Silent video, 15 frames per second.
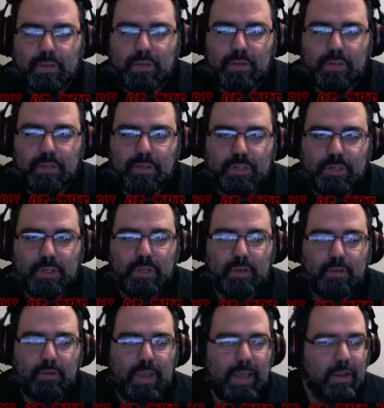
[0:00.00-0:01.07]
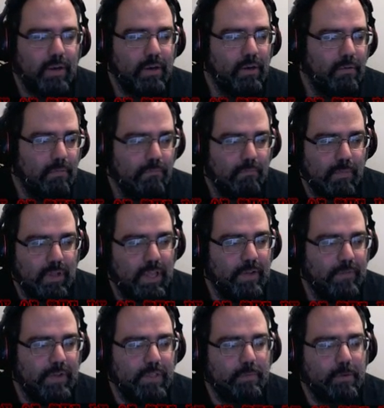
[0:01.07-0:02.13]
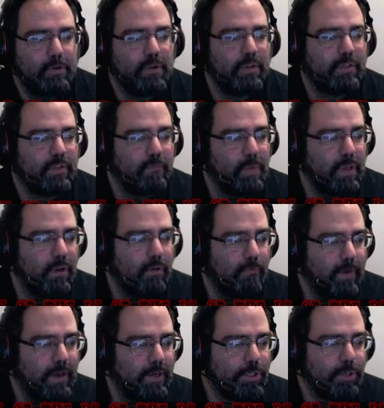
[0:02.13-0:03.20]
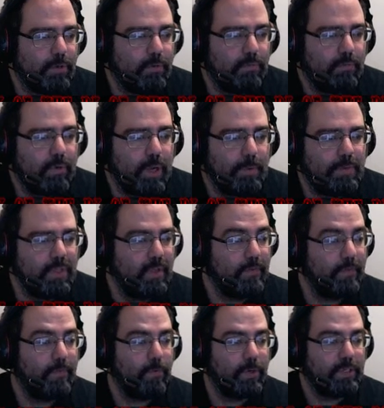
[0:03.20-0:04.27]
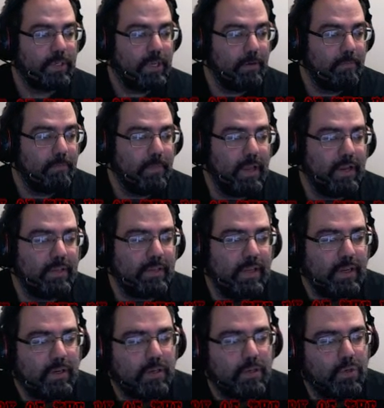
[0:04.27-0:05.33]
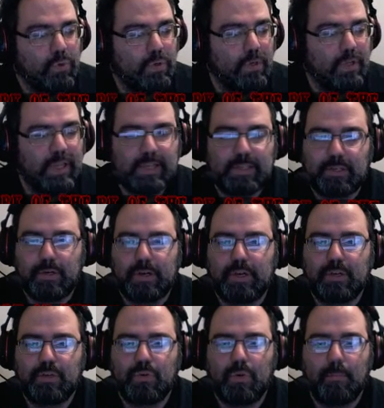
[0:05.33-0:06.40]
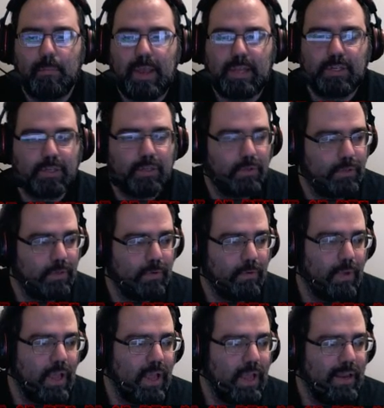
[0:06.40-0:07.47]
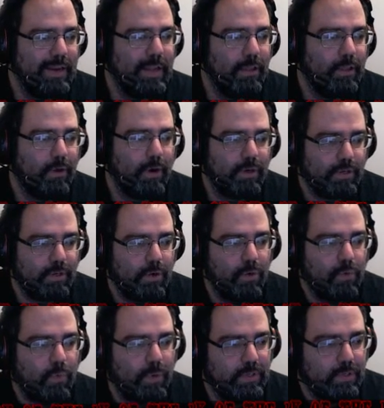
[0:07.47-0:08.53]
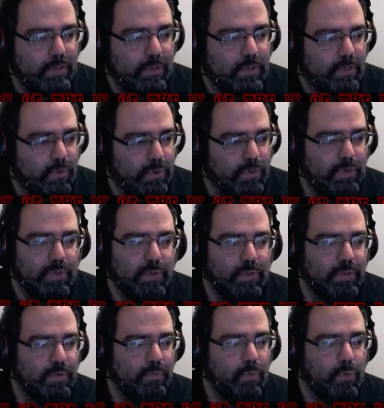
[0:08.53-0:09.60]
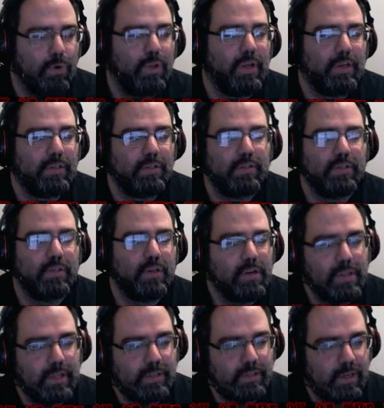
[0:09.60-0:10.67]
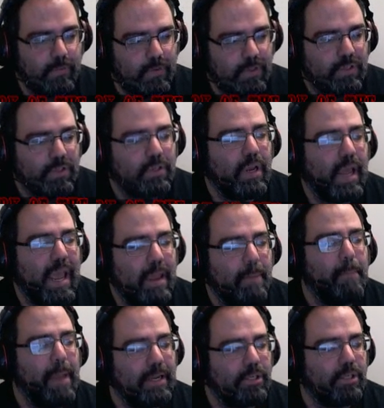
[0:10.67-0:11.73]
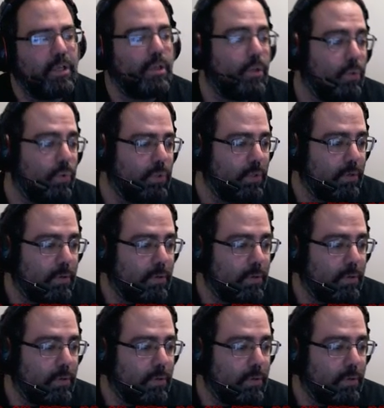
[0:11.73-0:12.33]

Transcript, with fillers: She had life experience of being a ranger up to level 14 and decided to dual class her into a magic user. Now there are no wizards, sorcerers, warlocks, there's none of that stuff. It's just a magic user.